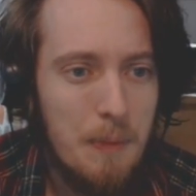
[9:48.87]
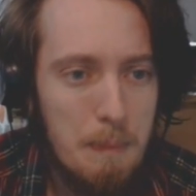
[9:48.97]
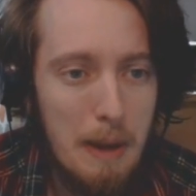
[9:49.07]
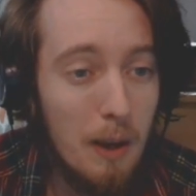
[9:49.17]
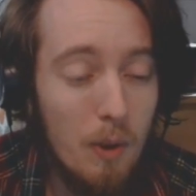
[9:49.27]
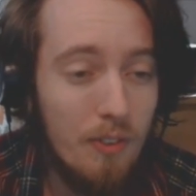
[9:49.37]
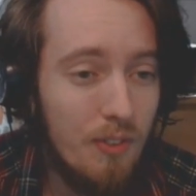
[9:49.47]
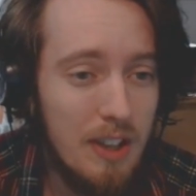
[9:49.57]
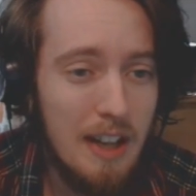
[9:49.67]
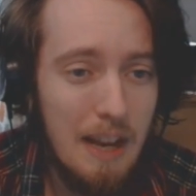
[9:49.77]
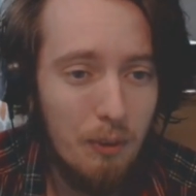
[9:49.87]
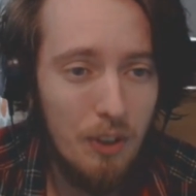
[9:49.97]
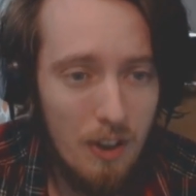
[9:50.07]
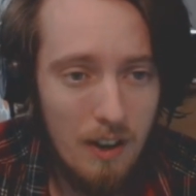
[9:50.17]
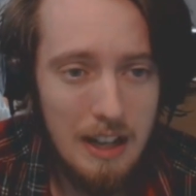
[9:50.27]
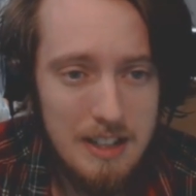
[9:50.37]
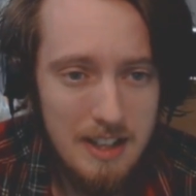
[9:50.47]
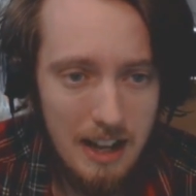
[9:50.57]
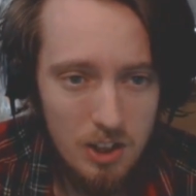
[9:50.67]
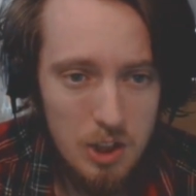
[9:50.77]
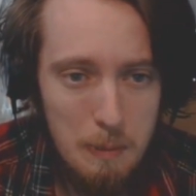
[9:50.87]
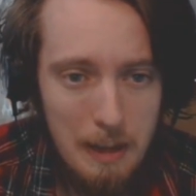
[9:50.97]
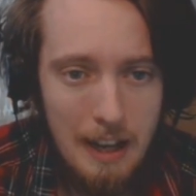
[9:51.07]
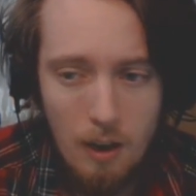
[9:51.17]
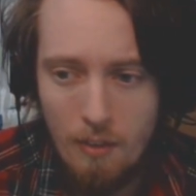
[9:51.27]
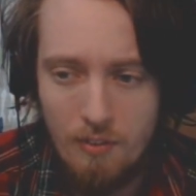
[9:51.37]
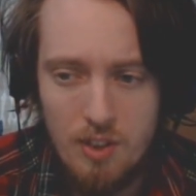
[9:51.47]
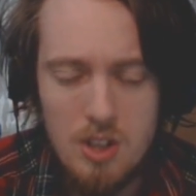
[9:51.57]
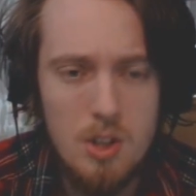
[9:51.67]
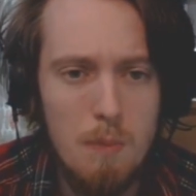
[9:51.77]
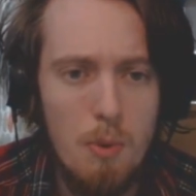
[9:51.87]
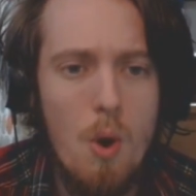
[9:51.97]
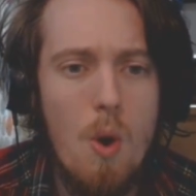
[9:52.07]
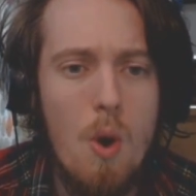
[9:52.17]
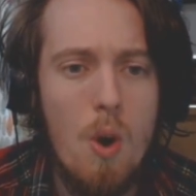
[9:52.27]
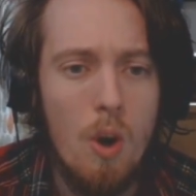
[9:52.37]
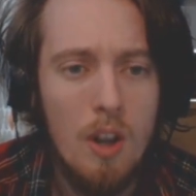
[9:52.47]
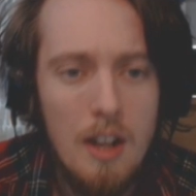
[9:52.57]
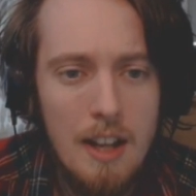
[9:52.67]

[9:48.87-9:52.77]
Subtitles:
Bellow of Fear, level 9, is an action you may let off. Fearsome Roar!